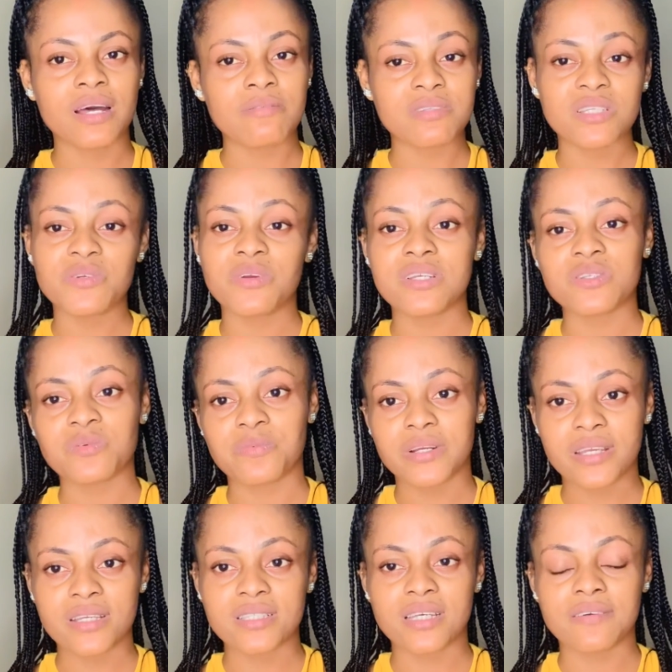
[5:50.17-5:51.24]
I'm still going to
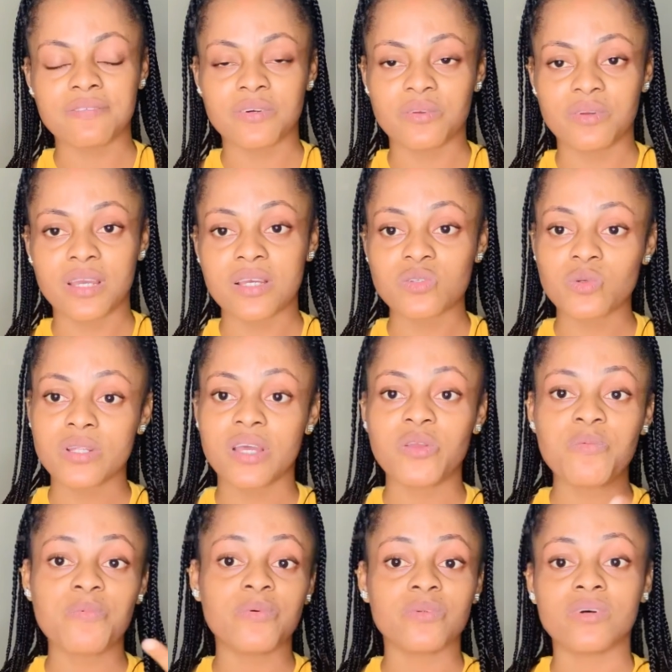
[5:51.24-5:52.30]
bring it here for you guys so that
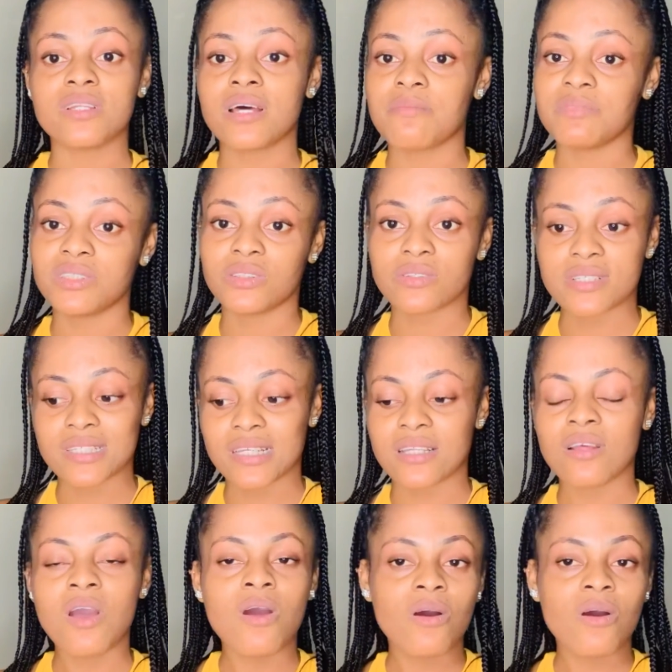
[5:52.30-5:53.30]
you will not damage your skin